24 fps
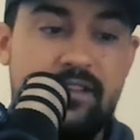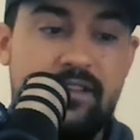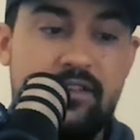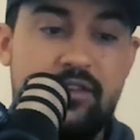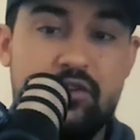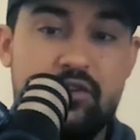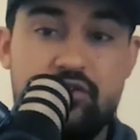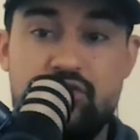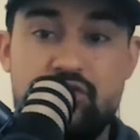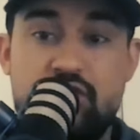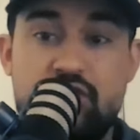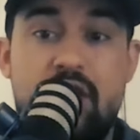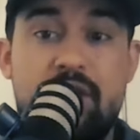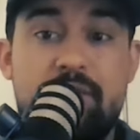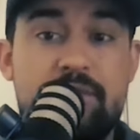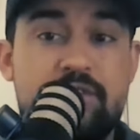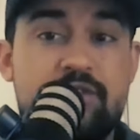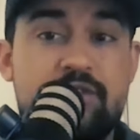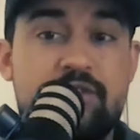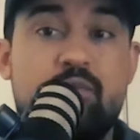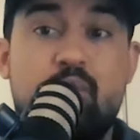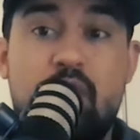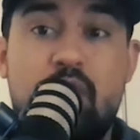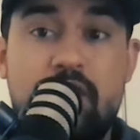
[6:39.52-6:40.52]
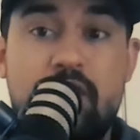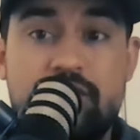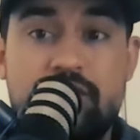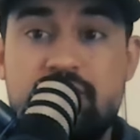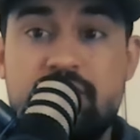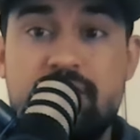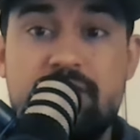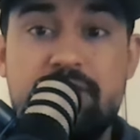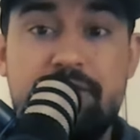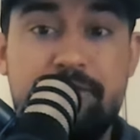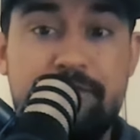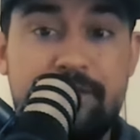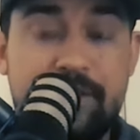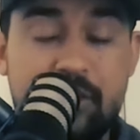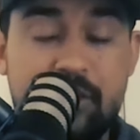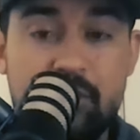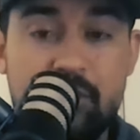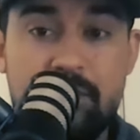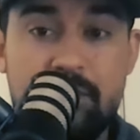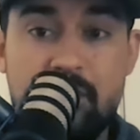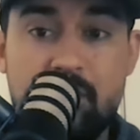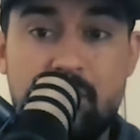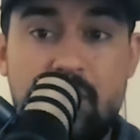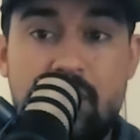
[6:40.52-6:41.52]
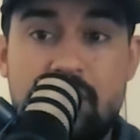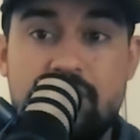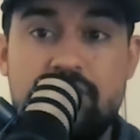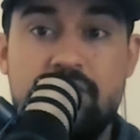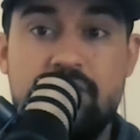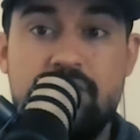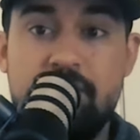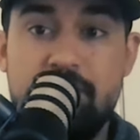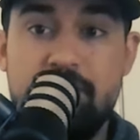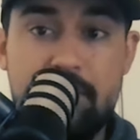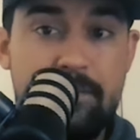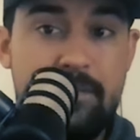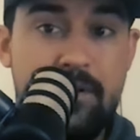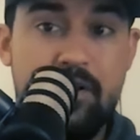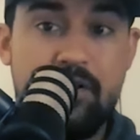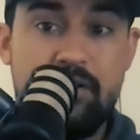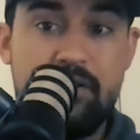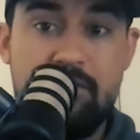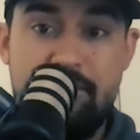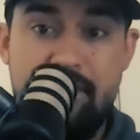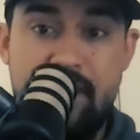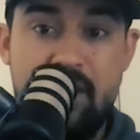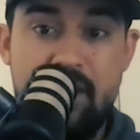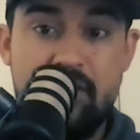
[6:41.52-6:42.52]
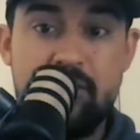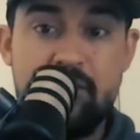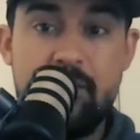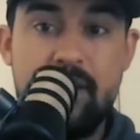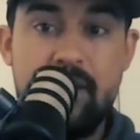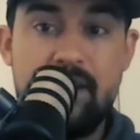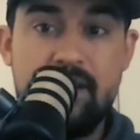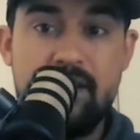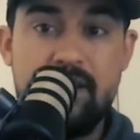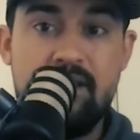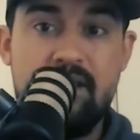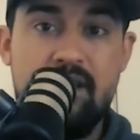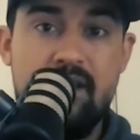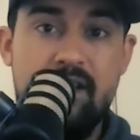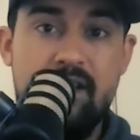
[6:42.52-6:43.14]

Your job is watching film and watching football and evaluating.